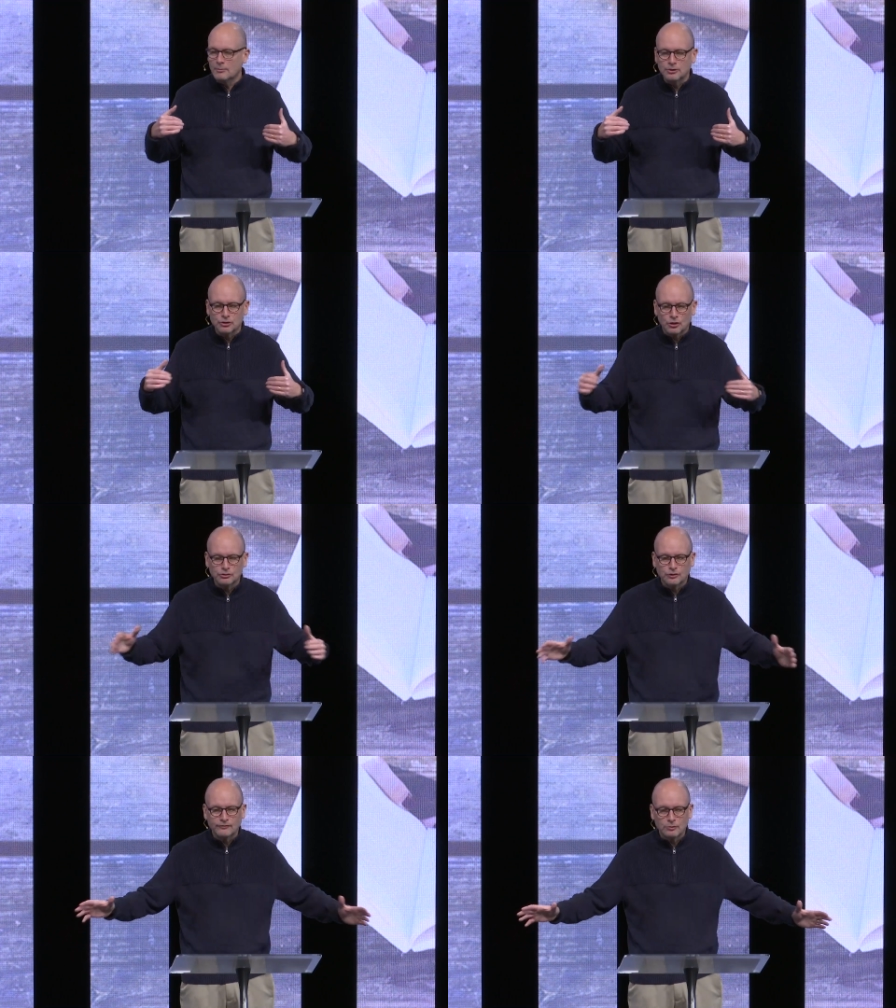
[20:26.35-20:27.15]
but you
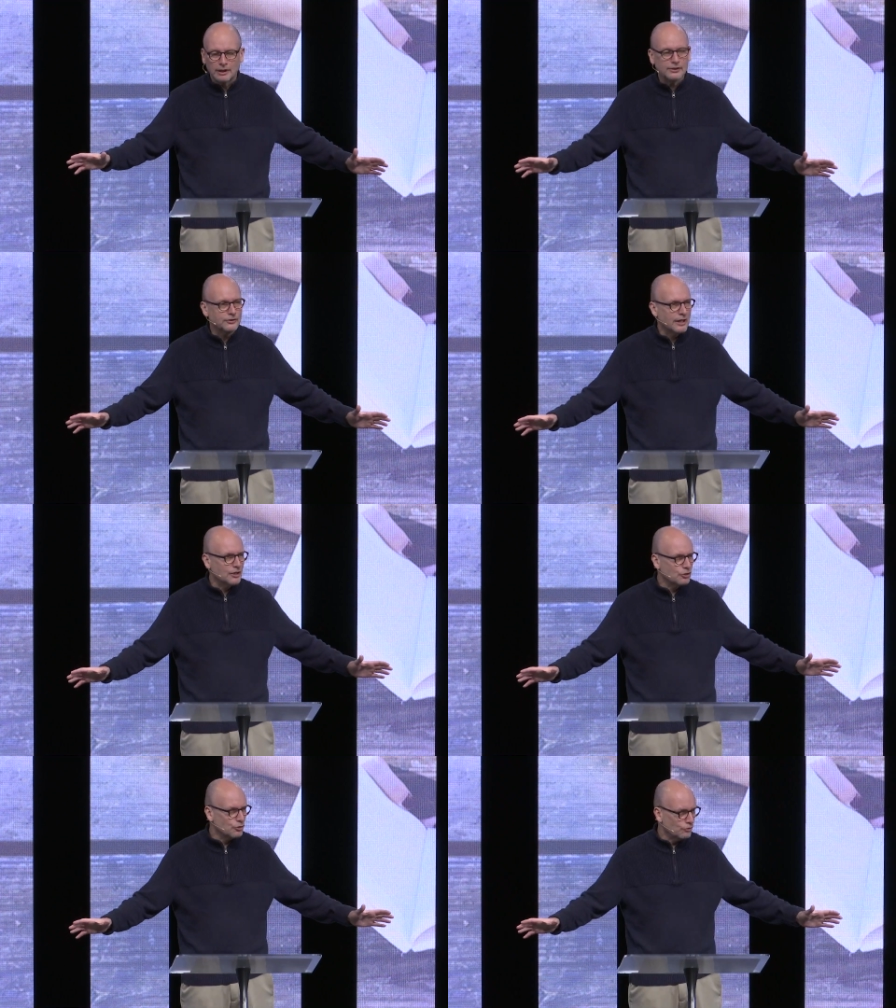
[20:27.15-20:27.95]
also have to realize
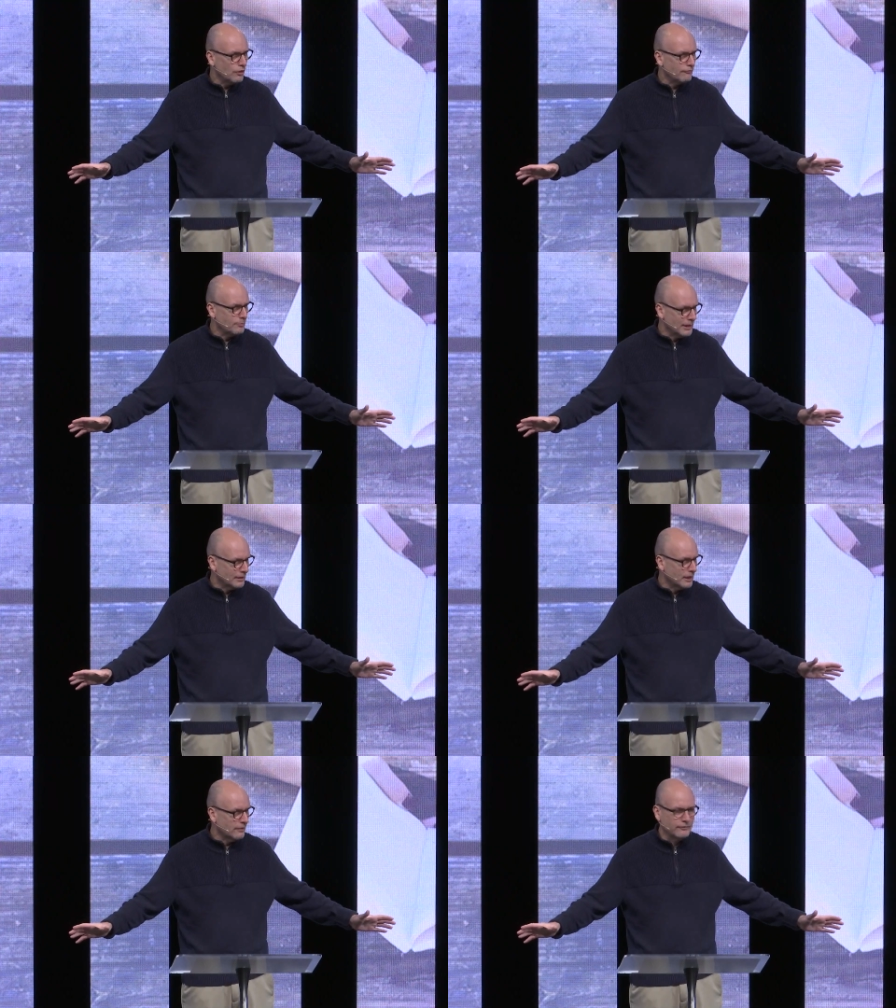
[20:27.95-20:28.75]
that you have
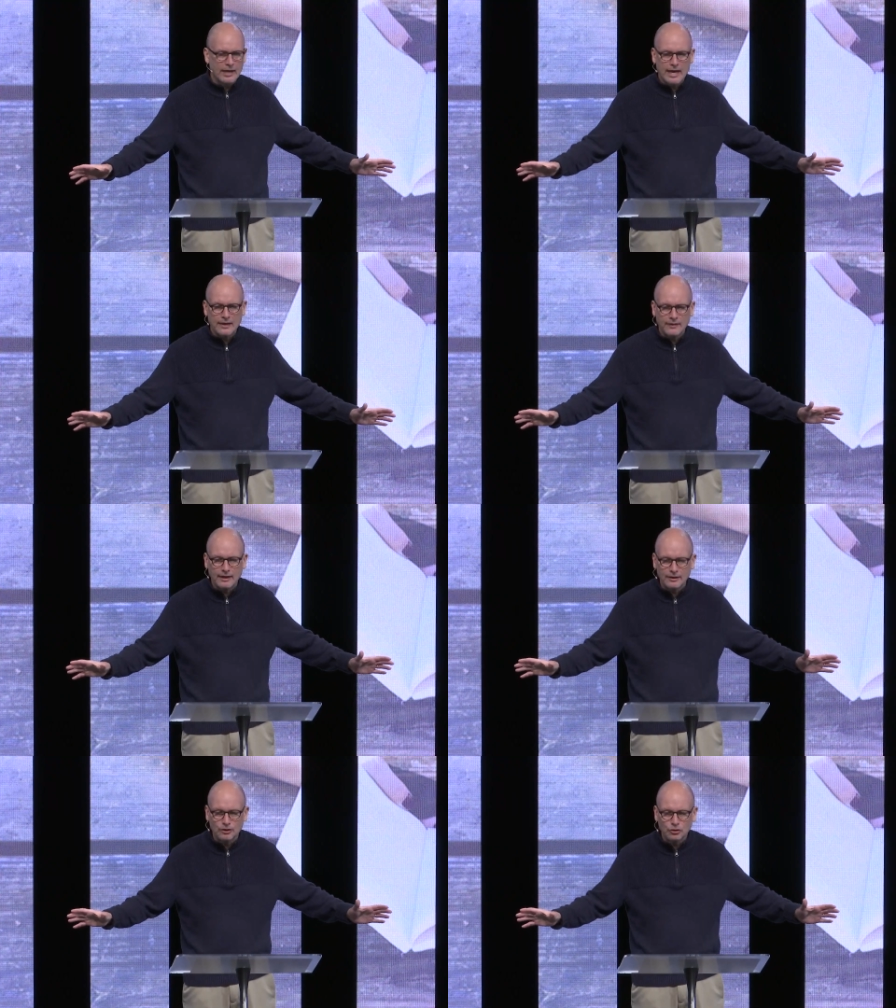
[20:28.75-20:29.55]
been loved and
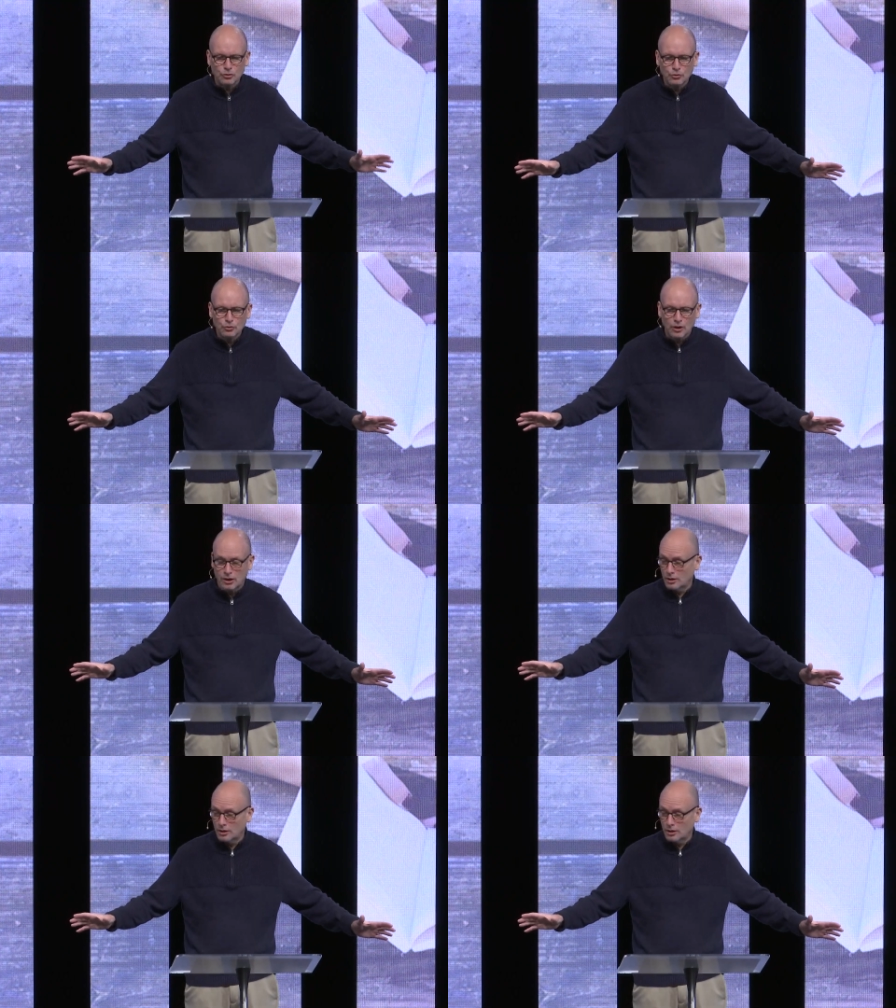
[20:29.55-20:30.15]
that you